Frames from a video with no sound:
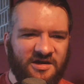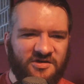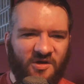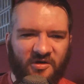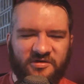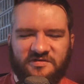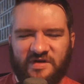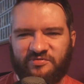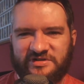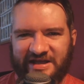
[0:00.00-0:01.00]
not
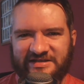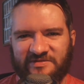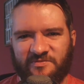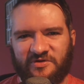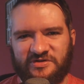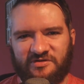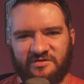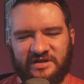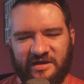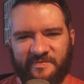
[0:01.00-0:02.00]
underrepresented because you
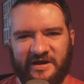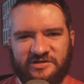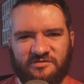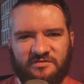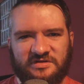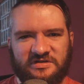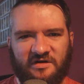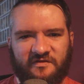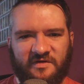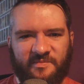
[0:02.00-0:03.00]
could kit bash your own
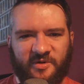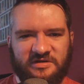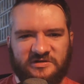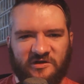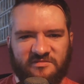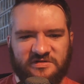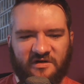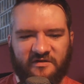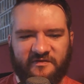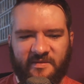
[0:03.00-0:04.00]
stuff, but in terms
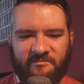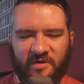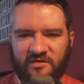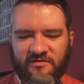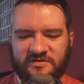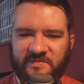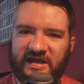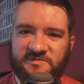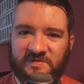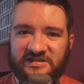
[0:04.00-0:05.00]
of models
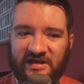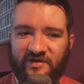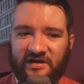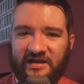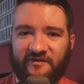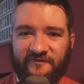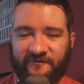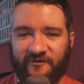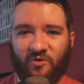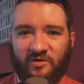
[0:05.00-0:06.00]
made specifically
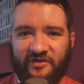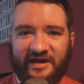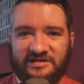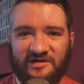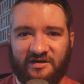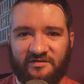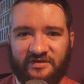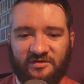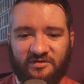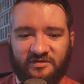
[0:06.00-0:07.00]
for that side of the
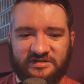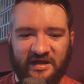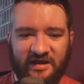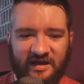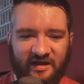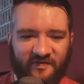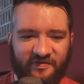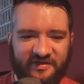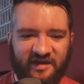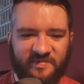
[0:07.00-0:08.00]
Orcs,
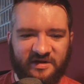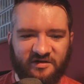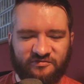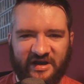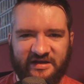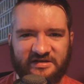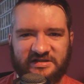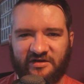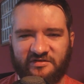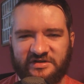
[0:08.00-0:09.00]
they've been
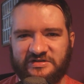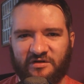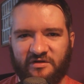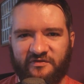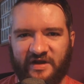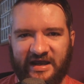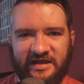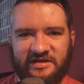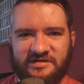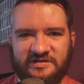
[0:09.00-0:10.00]
horrendously underserved for
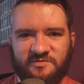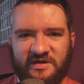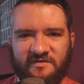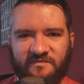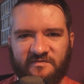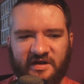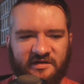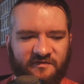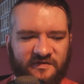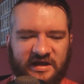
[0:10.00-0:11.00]
ages, with like
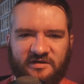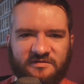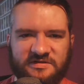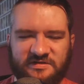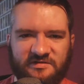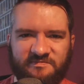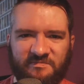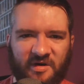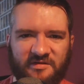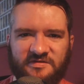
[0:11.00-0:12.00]
vehicles and
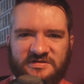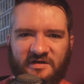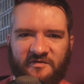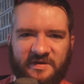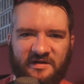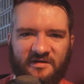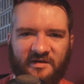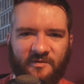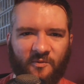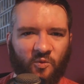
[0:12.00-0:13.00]
models that have been
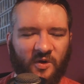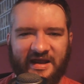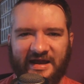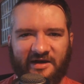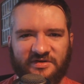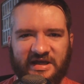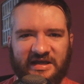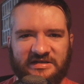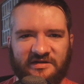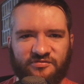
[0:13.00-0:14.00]
way
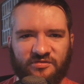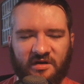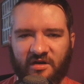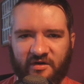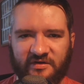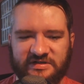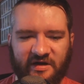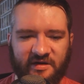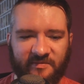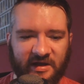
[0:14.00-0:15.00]
outdated for a long
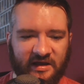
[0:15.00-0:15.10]
time.